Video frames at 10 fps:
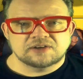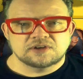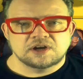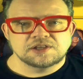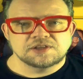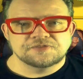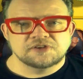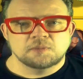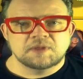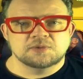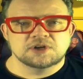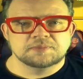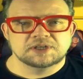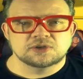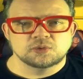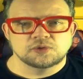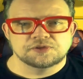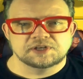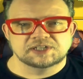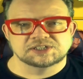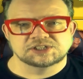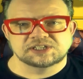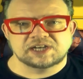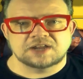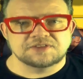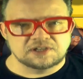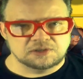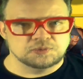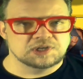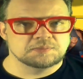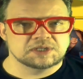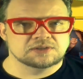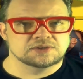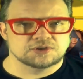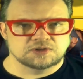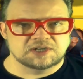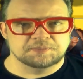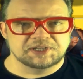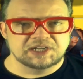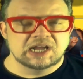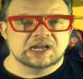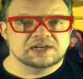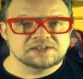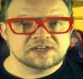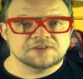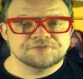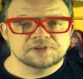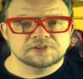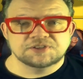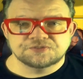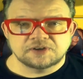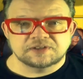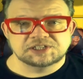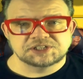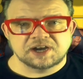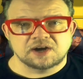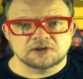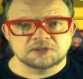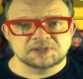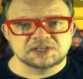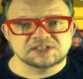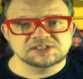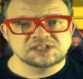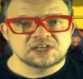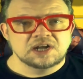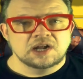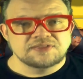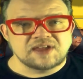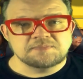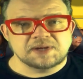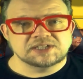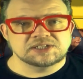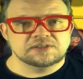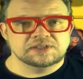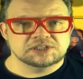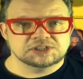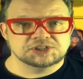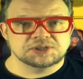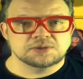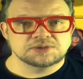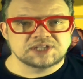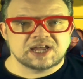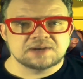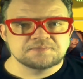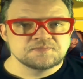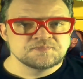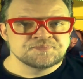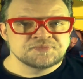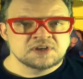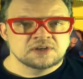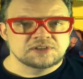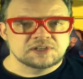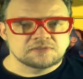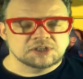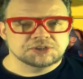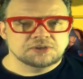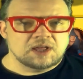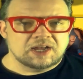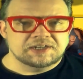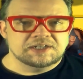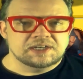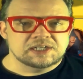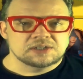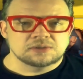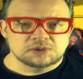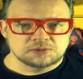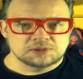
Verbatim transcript: cut of the film, that would have been a cool thing to see. I think it would have been a little creepy and definitely very scary because that basically just shows that the original idea was, was